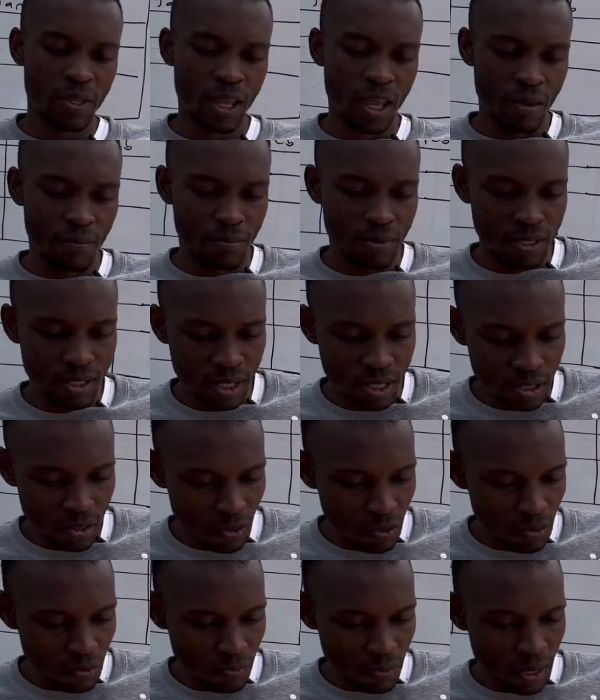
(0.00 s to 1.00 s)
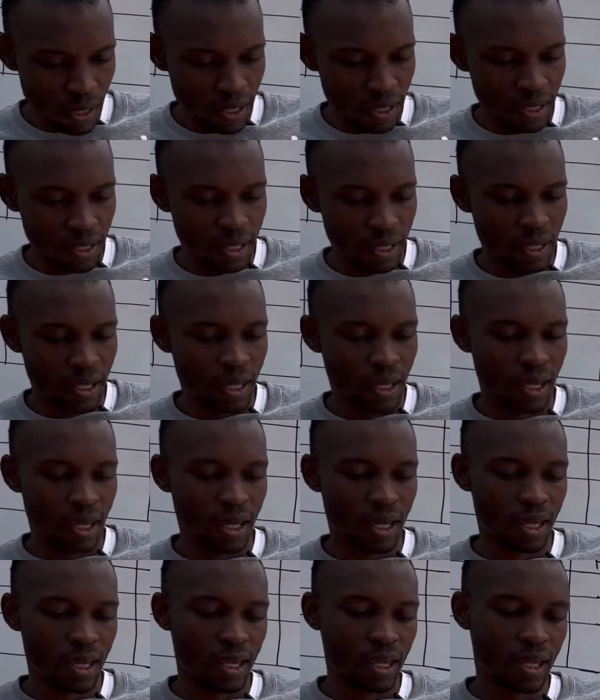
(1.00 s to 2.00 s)
a business owned by
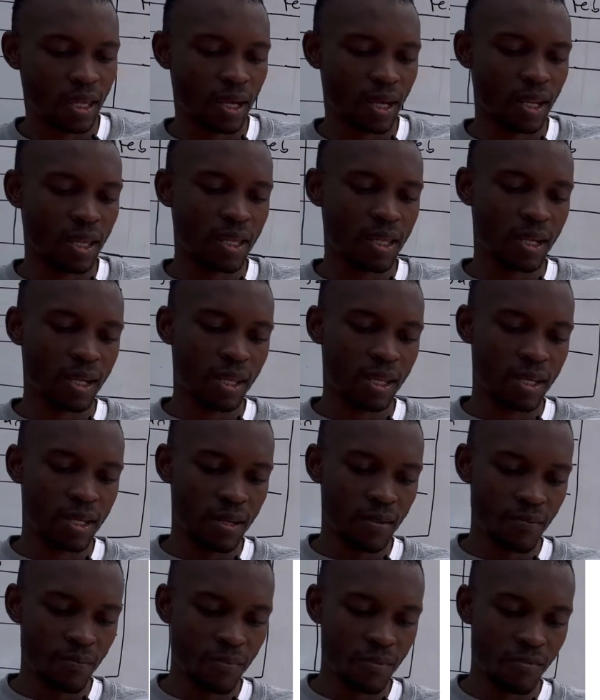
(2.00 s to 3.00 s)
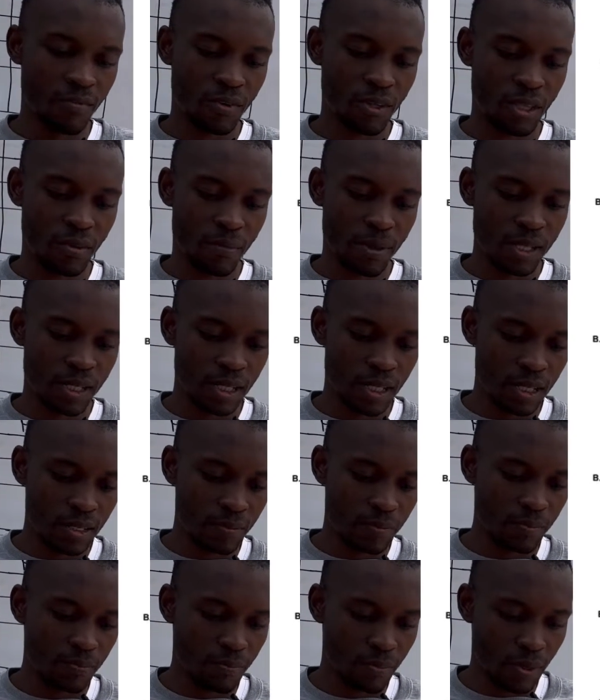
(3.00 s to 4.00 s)
Ray Rainey, for the budgeted
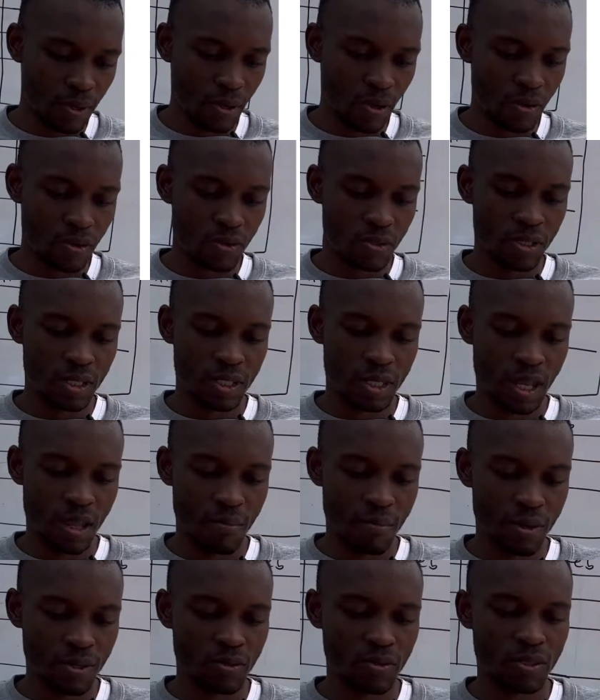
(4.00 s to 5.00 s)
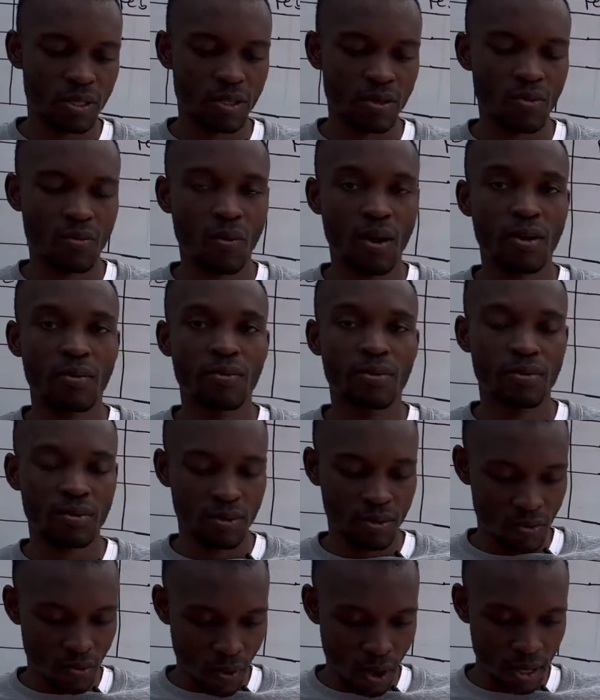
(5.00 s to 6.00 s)
period December to January
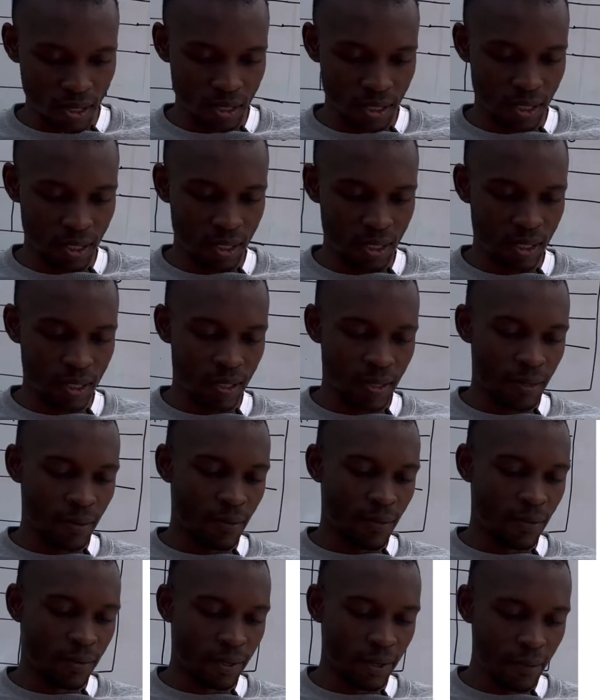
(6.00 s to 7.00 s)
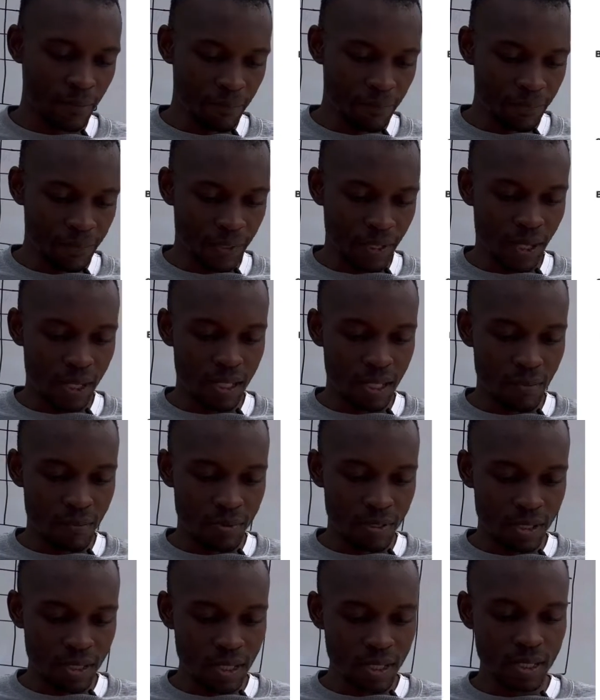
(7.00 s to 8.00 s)
2021. Okay, and the
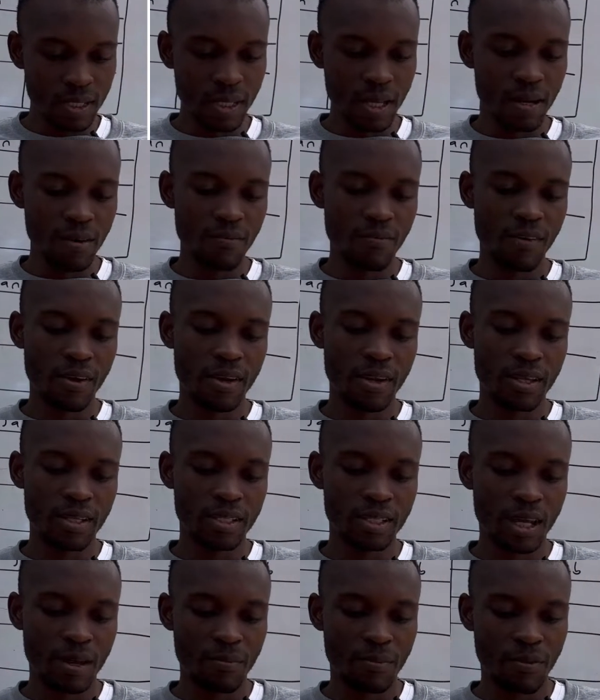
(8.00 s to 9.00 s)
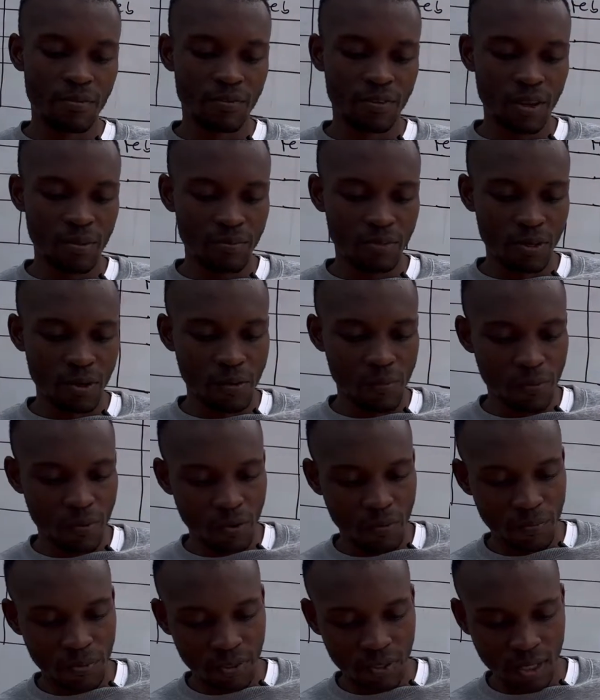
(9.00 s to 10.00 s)
business sells various type of laptop
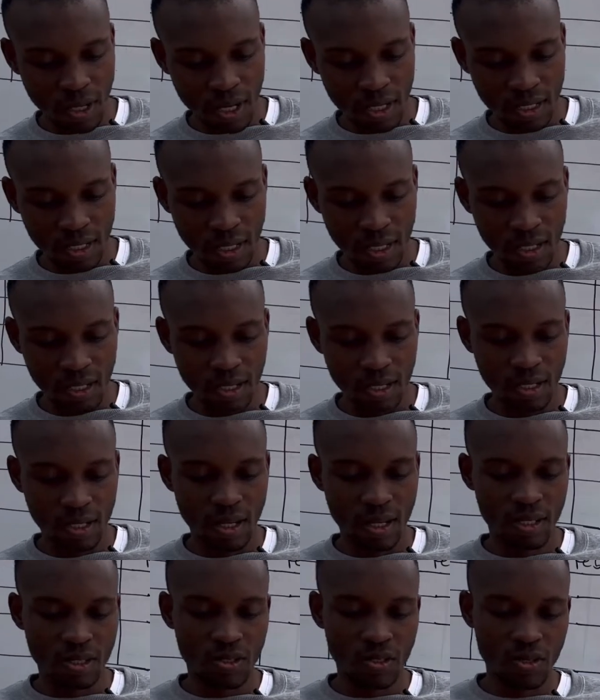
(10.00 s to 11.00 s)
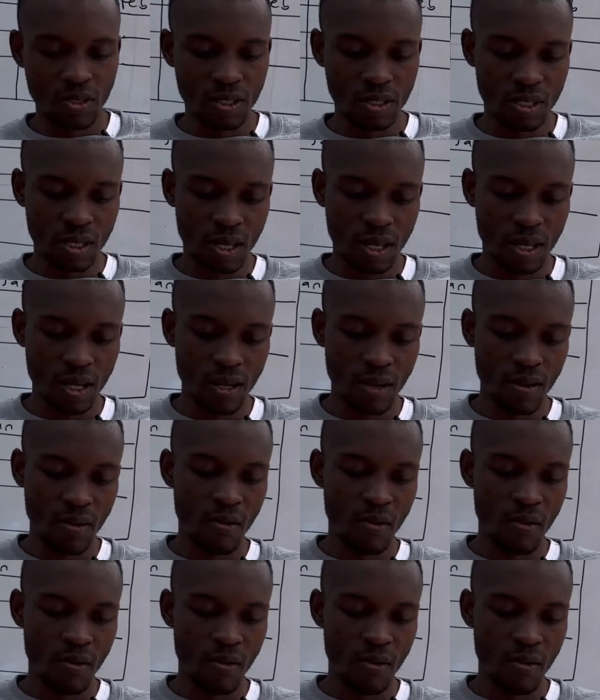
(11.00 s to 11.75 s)
computers and does not sell